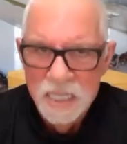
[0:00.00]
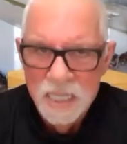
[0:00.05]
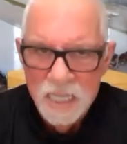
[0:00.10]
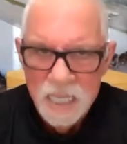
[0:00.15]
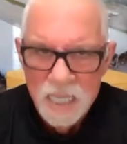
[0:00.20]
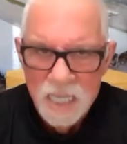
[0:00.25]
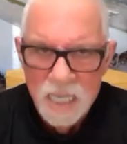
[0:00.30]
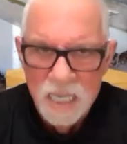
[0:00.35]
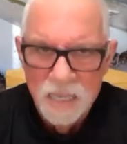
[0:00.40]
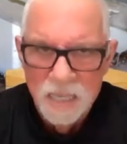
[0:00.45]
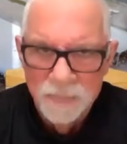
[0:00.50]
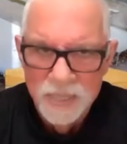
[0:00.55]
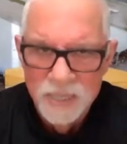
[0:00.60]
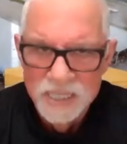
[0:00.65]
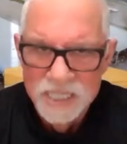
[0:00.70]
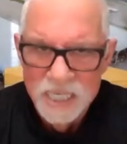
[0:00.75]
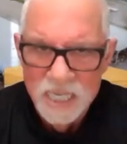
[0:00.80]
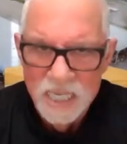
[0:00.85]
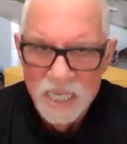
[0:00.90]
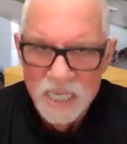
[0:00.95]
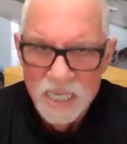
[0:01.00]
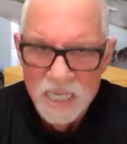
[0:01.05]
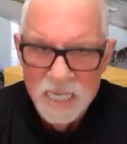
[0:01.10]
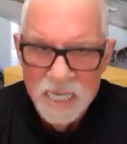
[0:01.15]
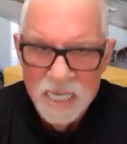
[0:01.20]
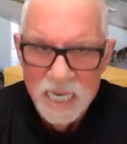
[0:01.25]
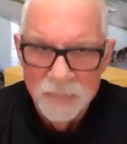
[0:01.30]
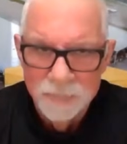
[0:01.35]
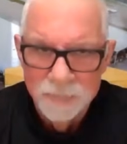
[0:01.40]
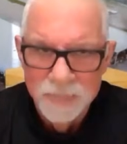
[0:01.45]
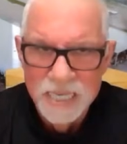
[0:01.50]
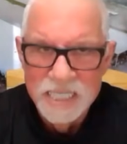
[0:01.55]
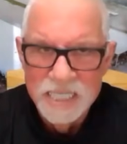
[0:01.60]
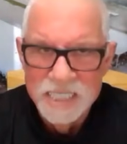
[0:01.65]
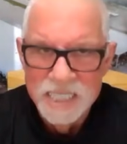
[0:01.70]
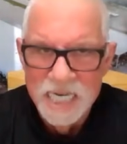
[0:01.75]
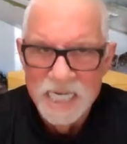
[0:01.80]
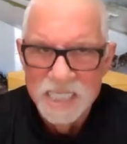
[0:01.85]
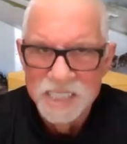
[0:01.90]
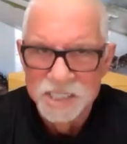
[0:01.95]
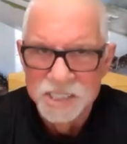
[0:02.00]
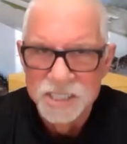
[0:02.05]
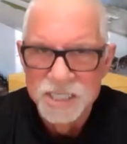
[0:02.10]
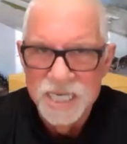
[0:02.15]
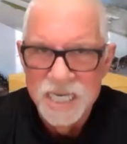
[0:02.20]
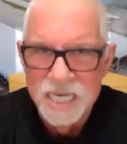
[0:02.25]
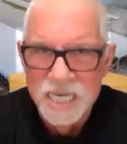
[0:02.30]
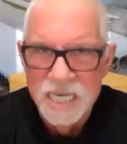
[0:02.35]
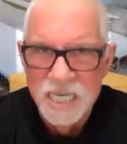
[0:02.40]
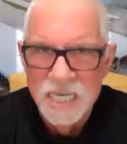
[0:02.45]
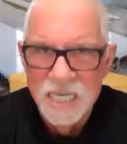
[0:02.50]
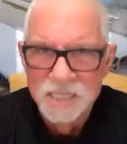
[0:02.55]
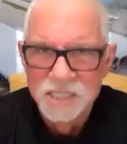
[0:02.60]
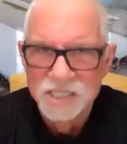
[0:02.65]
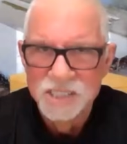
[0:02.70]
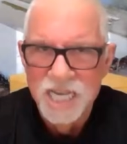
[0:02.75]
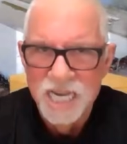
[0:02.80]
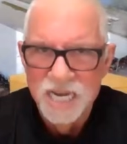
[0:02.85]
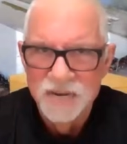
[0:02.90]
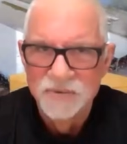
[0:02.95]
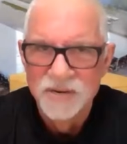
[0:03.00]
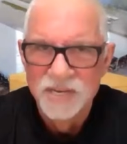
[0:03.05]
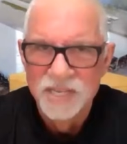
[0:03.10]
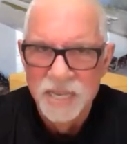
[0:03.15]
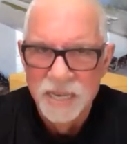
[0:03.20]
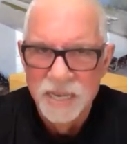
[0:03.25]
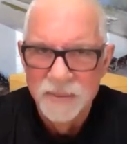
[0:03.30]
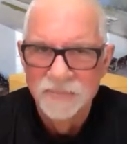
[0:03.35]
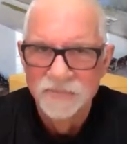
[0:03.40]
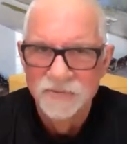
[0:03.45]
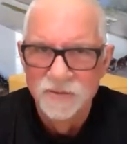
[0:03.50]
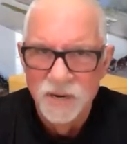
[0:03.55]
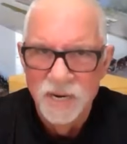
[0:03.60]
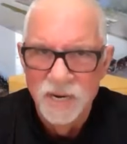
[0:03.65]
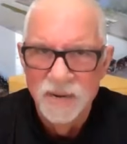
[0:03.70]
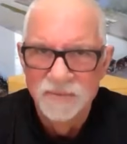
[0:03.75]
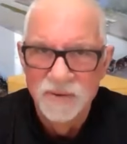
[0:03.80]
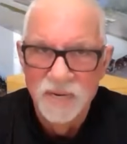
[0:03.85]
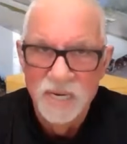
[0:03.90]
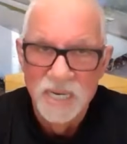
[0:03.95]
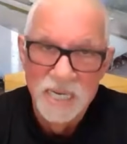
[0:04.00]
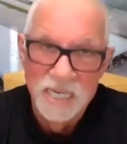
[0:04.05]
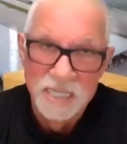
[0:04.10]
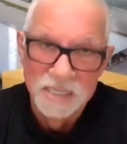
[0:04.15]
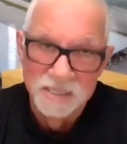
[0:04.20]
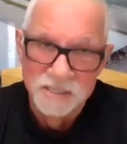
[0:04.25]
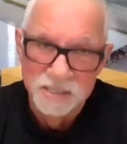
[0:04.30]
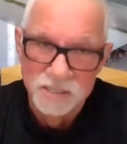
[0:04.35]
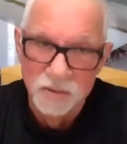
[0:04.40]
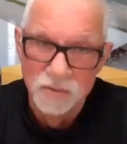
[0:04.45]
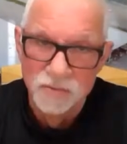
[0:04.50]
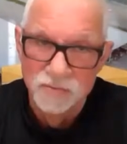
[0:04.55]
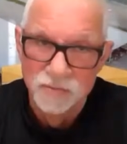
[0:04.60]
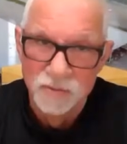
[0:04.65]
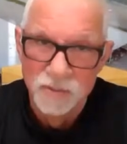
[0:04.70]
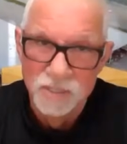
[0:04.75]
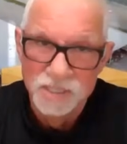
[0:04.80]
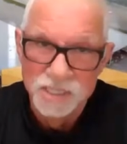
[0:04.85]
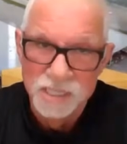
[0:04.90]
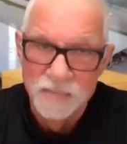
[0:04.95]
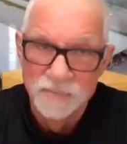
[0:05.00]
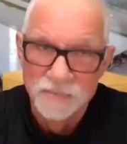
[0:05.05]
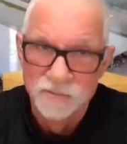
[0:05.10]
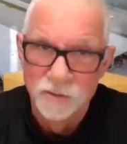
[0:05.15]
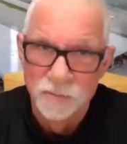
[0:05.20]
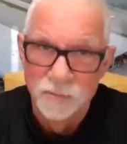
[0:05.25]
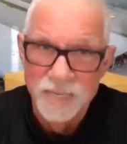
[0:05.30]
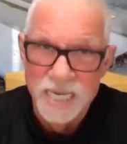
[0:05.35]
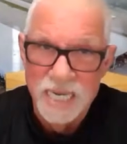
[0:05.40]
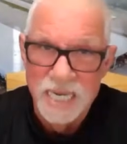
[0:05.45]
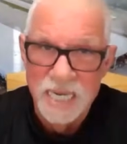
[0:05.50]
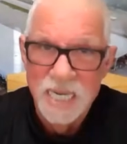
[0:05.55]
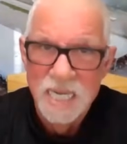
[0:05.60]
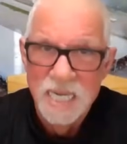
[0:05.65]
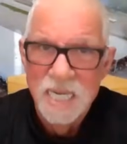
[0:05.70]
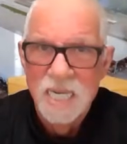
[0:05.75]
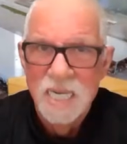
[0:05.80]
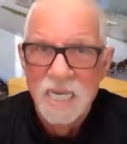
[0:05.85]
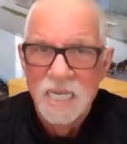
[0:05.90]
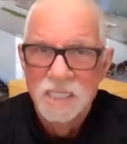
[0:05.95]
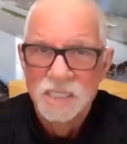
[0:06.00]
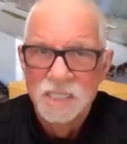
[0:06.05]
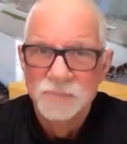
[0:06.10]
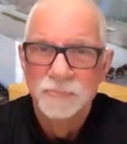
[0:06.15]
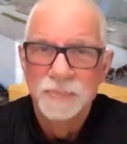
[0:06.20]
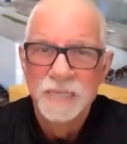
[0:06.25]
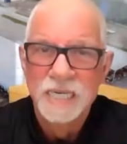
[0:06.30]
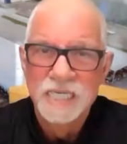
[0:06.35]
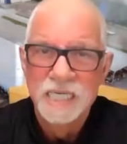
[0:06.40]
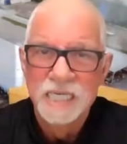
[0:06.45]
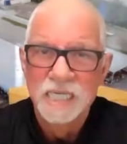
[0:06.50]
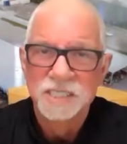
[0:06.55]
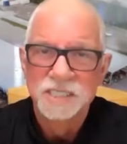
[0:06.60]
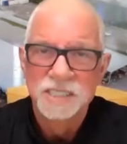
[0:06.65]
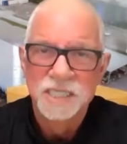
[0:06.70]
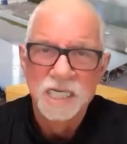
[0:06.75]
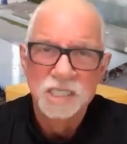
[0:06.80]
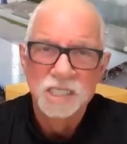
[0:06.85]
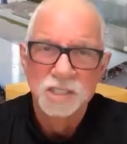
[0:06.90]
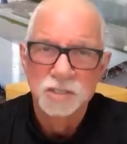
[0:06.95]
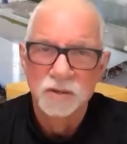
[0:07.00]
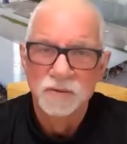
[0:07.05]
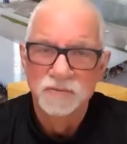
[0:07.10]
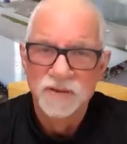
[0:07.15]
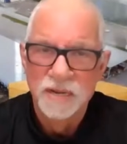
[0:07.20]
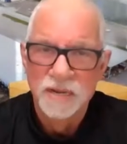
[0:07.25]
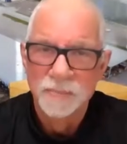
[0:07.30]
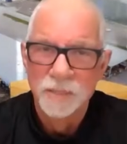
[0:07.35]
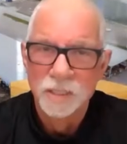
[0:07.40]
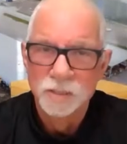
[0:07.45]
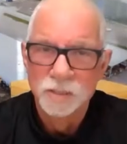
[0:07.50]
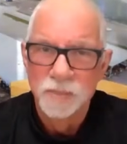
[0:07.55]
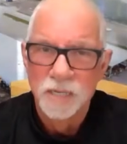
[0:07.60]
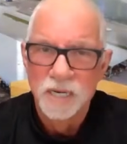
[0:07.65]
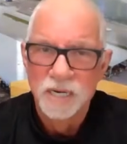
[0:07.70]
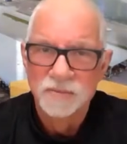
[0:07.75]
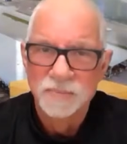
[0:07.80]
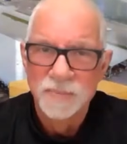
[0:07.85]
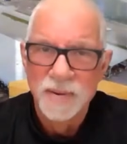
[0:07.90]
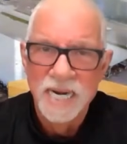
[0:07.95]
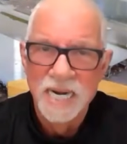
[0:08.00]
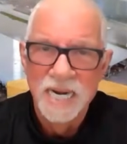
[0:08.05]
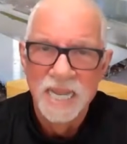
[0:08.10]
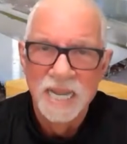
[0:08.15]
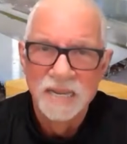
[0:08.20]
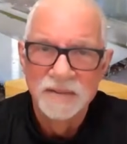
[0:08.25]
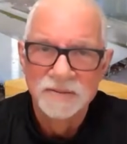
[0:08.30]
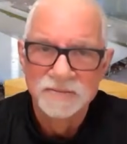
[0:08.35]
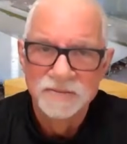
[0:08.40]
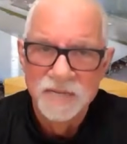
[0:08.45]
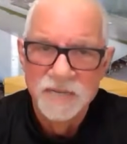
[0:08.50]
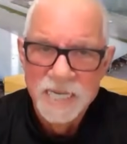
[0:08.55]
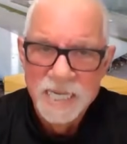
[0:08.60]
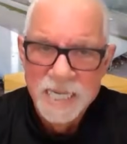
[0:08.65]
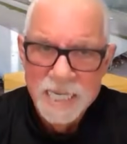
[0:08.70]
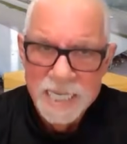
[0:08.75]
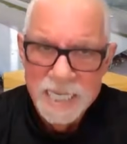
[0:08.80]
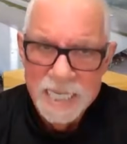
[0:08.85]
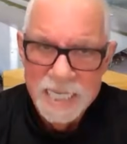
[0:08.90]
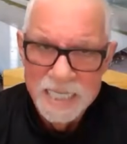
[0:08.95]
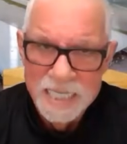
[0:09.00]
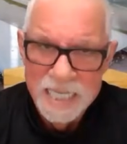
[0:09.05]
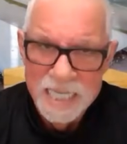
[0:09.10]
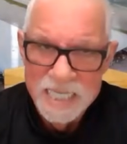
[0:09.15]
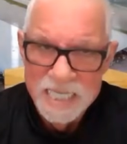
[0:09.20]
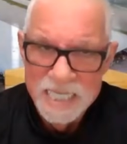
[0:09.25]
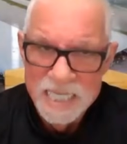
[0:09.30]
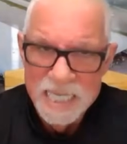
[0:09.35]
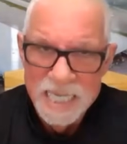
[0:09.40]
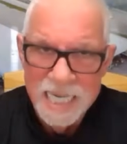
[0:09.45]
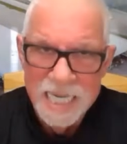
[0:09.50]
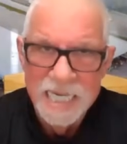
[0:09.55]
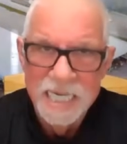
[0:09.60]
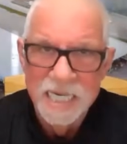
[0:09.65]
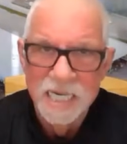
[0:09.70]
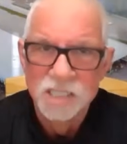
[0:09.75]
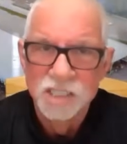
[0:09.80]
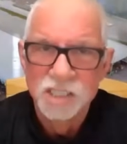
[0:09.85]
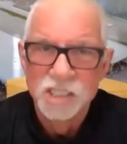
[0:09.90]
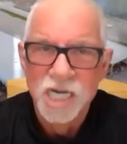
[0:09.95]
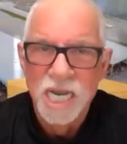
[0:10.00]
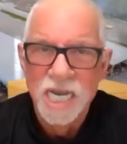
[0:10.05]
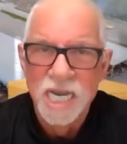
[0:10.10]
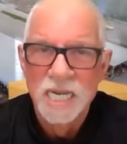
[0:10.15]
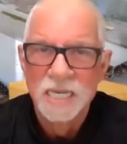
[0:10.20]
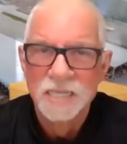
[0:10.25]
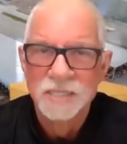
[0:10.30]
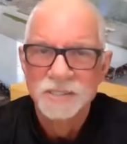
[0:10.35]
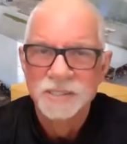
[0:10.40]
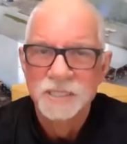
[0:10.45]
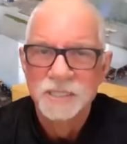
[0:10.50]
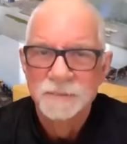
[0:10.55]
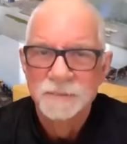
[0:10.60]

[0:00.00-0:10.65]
but he had PTSD, stayed with him forever. And so same for me. PTSD is still very much part of my life. And then the inner child,